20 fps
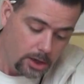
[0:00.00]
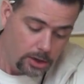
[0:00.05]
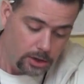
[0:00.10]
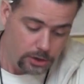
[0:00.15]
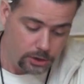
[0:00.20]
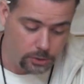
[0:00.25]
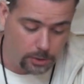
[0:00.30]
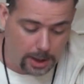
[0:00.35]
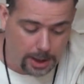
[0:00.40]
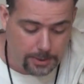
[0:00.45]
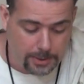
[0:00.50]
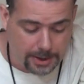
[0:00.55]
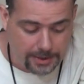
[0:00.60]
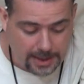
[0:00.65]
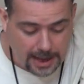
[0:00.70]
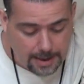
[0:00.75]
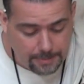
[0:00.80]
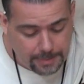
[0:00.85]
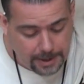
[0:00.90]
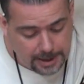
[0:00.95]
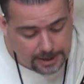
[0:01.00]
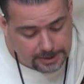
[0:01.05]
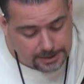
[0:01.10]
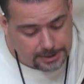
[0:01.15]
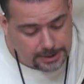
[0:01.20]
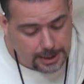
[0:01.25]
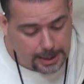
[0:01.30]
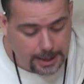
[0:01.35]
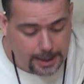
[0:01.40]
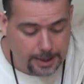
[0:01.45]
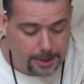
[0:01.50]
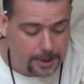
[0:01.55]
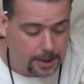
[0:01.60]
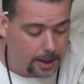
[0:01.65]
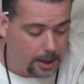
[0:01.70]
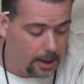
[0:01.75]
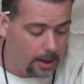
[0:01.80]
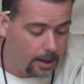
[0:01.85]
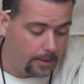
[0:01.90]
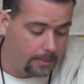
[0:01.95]
So anyway, that being said,
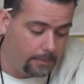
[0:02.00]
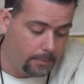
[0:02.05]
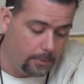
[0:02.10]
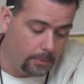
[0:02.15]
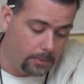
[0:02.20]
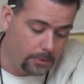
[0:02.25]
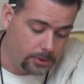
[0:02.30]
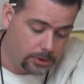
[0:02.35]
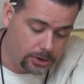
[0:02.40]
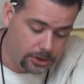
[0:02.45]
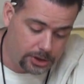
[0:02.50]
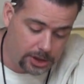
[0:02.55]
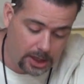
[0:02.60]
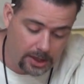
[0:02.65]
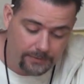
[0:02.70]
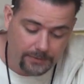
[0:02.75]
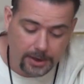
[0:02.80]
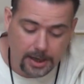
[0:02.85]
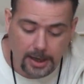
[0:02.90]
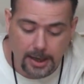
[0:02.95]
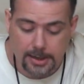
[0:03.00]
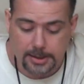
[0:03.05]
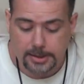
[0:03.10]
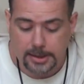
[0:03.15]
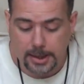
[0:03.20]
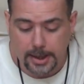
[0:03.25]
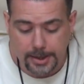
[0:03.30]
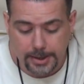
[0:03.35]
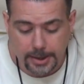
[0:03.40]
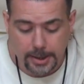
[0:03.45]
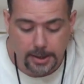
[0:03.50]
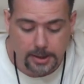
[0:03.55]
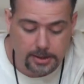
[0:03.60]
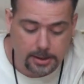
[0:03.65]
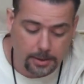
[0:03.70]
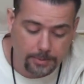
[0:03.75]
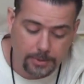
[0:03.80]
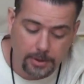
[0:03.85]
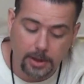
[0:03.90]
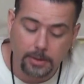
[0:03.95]
just to give you guys an idea, because
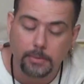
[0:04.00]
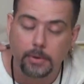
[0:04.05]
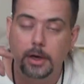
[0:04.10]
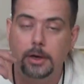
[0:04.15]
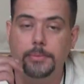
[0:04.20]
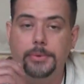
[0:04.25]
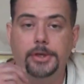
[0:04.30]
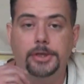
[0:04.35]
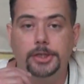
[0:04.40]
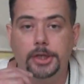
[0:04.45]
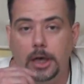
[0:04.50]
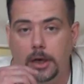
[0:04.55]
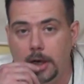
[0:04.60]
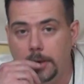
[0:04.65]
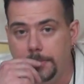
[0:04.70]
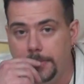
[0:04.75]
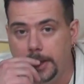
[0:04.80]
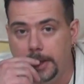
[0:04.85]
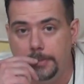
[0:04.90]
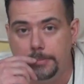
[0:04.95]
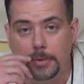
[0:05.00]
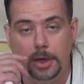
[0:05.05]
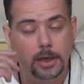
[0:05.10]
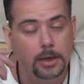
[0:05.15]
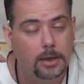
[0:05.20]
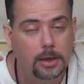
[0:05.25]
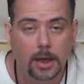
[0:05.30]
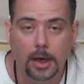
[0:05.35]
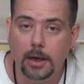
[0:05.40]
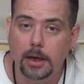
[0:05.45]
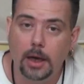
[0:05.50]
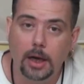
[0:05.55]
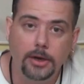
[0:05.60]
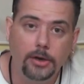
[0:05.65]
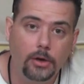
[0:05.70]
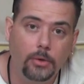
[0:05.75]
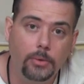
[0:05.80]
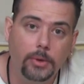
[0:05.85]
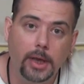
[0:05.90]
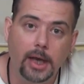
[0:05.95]
I really want to reach out. I mean, I
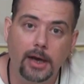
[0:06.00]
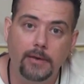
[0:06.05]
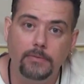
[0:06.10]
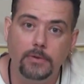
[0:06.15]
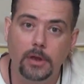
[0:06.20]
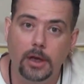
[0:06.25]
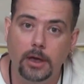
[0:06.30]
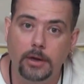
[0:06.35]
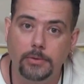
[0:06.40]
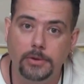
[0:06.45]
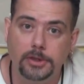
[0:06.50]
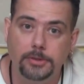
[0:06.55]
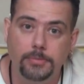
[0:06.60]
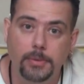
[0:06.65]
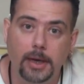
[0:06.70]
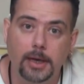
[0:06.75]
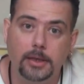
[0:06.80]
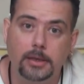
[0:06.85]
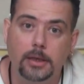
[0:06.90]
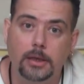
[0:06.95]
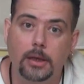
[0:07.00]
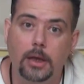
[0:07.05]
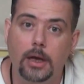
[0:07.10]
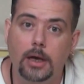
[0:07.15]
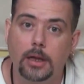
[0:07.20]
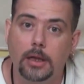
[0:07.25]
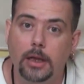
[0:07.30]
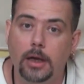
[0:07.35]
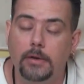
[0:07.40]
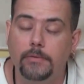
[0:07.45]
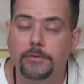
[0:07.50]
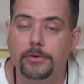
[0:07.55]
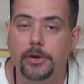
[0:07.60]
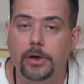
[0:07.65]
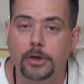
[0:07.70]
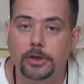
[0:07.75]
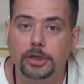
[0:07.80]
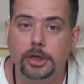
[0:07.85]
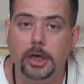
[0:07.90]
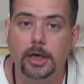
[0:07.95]
know we have a lot of respect and a lot of love in
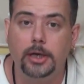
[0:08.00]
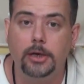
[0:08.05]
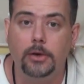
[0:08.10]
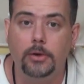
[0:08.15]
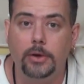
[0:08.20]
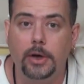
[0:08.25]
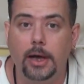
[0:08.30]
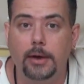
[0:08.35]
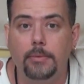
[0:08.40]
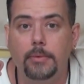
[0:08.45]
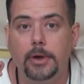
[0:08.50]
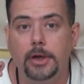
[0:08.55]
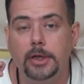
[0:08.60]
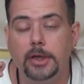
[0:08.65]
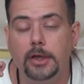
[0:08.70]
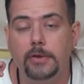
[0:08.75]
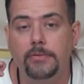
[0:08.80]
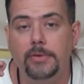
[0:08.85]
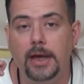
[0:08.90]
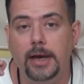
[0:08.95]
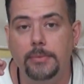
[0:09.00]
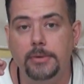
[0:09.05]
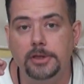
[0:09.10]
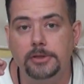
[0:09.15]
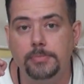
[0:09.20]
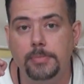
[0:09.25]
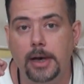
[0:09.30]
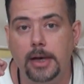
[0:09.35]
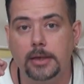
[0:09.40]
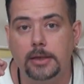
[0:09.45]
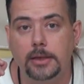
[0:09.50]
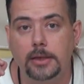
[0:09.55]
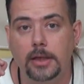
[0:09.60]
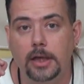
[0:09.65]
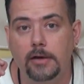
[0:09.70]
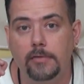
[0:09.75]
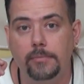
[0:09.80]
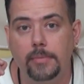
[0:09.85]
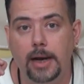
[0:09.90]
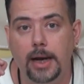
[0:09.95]
our channel, and I want to give that respect and
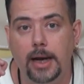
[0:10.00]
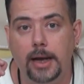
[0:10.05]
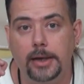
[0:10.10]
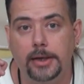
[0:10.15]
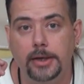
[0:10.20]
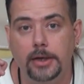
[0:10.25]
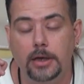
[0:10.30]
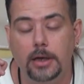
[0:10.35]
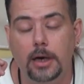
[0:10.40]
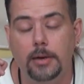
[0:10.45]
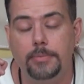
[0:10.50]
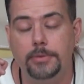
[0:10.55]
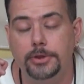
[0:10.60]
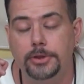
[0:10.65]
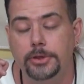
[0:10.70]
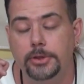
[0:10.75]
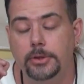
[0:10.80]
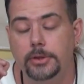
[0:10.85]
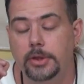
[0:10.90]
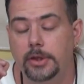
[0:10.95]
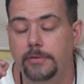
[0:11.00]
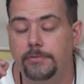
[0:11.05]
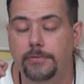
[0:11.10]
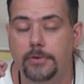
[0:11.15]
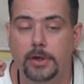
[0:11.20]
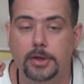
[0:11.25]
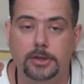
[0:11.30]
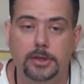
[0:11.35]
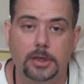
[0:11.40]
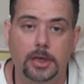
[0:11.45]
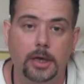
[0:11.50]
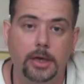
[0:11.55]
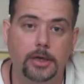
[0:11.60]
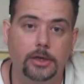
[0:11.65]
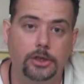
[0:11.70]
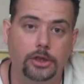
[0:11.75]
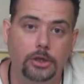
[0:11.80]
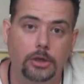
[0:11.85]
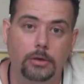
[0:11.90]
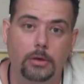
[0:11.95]
love back, and an opportunity for us to kind of
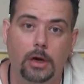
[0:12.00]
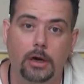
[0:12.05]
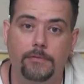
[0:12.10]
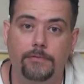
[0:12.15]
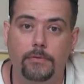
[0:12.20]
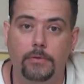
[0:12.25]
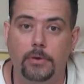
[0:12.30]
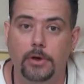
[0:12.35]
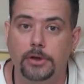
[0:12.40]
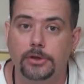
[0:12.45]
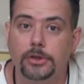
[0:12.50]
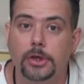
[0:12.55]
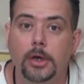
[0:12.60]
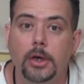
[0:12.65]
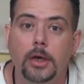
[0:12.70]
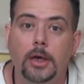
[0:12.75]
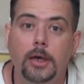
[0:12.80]
show our force.